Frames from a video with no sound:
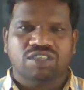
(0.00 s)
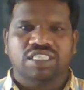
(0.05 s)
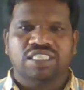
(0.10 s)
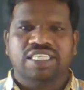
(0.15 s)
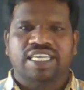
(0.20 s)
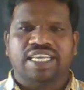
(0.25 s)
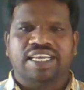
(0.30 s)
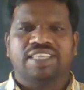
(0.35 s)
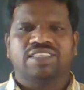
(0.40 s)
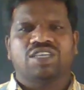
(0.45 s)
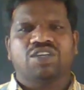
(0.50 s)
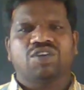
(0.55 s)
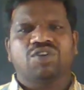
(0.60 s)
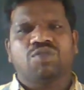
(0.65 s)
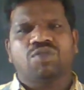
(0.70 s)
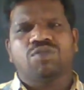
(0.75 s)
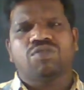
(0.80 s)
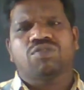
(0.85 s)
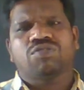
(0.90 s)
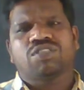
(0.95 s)
There is
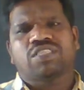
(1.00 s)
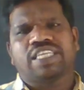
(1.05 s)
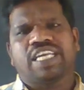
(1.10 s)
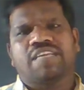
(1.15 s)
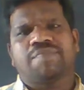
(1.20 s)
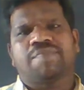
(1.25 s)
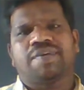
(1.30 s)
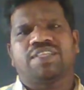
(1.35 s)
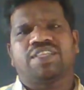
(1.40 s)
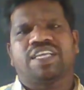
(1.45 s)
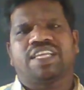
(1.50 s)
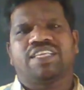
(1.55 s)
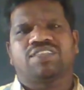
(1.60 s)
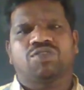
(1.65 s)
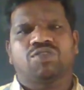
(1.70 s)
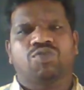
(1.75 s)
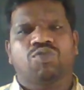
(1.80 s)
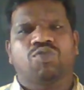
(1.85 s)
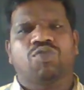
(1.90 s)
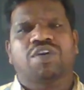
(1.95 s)
no statement, there is
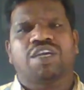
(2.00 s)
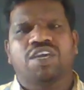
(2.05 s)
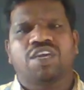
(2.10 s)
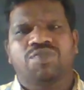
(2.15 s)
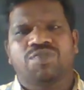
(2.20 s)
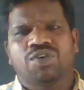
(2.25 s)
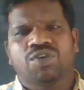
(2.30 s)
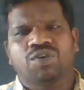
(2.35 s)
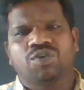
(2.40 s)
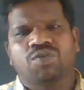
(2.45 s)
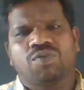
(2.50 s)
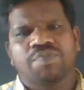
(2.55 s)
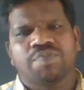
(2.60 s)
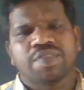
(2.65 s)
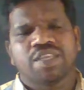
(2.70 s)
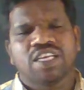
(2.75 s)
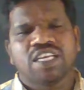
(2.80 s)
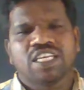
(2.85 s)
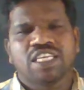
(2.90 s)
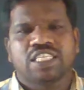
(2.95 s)
no keyword to
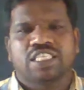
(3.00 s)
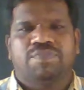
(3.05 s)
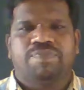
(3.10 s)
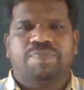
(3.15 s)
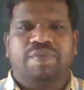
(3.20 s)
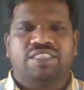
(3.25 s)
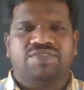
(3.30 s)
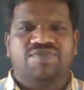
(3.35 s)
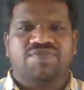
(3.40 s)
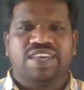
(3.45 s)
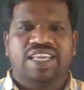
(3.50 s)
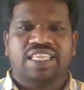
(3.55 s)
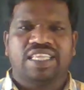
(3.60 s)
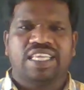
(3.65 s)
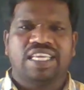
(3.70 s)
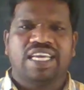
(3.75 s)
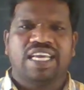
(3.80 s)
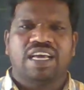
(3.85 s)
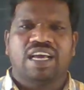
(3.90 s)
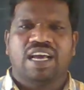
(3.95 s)
specifying the
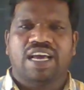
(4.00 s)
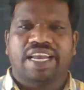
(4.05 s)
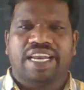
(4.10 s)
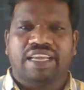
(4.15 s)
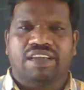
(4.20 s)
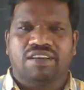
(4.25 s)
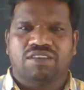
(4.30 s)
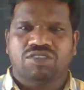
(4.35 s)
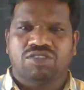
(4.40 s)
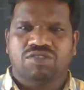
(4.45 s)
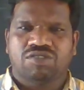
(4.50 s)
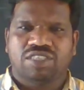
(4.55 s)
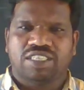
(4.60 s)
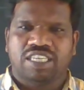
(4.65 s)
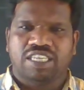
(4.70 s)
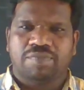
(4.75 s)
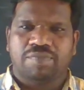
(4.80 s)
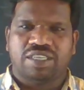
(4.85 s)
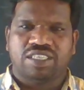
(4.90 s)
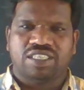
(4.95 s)
recursive
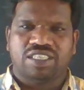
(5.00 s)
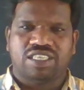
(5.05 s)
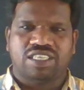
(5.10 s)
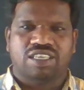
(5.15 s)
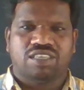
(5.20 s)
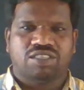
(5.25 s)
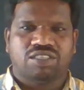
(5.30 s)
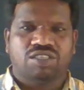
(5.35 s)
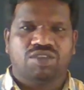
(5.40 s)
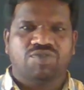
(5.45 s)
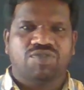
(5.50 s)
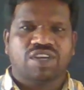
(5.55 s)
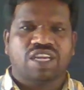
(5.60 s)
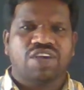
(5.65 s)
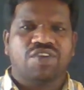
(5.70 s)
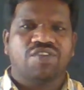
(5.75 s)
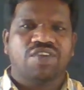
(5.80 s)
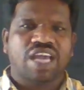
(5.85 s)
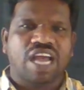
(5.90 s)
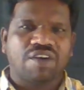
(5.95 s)
statements here.
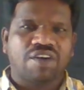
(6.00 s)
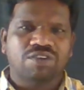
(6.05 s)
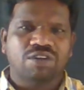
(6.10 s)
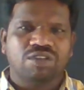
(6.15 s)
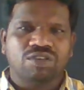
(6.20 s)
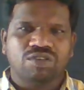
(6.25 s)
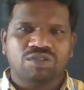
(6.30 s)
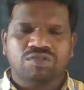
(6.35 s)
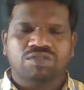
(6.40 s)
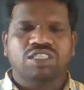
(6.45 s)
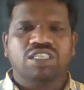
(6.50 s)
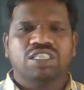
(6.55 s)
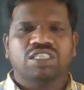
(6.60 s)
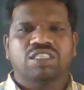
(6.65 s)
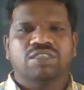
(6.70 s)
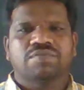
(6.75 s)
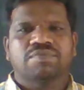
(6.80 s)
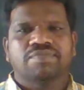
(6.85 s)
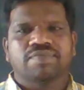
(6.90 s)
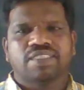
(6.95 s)
Okay, we have to use
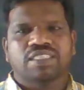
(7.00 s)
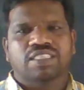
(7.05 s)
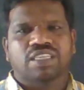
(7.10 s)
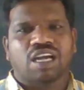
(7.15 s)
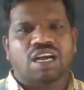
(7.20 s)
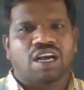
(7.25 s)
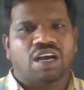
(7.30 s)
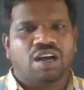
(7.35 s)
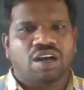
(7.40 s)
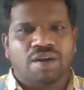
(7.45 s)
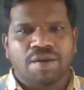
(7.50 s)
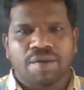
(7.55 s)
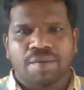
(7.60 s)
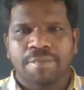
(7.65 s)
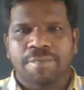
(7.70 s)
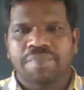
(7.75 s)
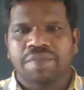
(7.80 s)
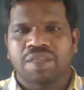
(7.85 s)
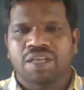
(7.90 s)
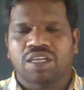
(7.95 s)
this
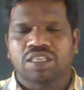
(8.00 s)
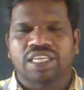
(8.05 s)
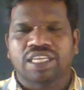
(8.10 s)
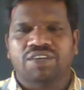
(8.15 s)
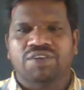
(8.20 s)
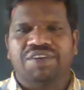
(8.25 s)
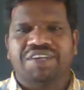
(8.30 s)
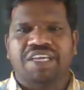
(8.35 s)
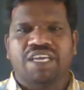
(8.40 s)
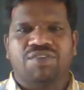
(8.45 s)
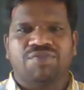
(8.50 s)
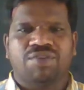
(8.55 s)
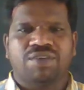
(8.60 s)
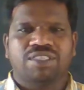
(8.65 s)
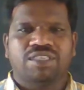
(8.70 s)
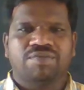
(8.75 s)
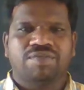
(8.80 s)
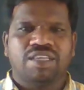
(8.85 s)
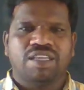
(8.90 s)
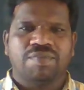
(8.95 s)
32 keywords
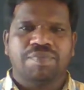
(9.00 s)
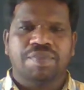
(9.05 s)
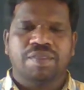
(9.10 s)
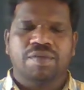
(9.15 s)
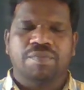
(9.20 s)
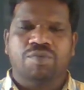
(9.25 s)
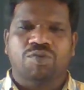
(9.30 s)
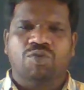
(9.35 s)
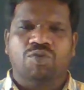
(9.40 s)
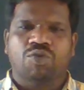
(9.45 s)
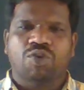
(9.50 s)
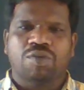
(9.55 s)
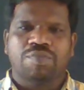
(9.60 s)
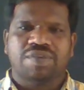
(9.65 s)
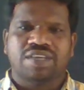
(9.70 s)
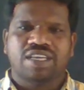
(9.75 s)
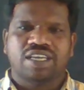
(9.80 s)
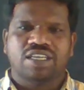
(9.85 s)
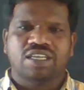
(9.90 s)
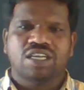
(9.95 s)
of the program
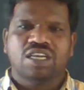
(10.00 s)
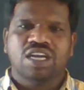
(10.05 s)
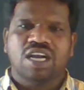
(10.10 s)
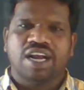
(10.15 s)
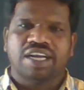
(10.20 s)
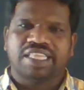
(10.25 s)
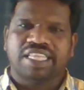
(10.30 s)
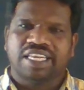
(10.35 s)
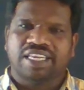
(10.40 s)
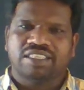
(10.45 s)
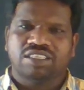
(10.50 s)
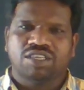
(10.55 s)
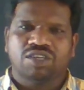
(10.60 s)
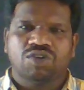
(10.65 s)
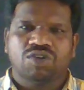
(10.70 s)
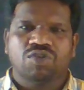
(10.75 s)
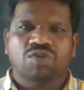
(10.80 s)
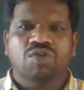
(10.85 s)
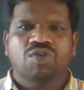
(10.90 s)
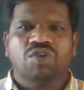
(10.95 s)
here, and there is
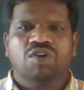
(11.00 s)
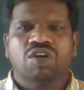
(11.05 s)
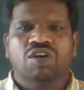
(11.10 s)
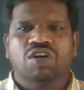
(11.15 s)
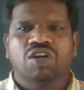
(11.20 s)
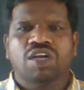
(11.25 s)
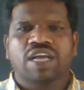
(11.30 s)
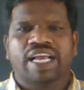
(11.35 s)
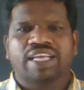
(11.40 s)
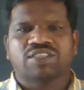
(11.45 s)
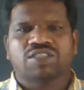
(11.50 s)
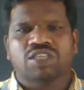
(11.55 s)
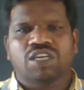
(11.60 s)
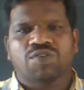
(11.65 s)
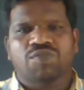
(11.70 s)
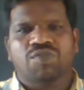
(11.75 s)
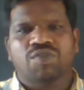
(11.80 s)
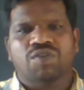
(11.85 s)
no extra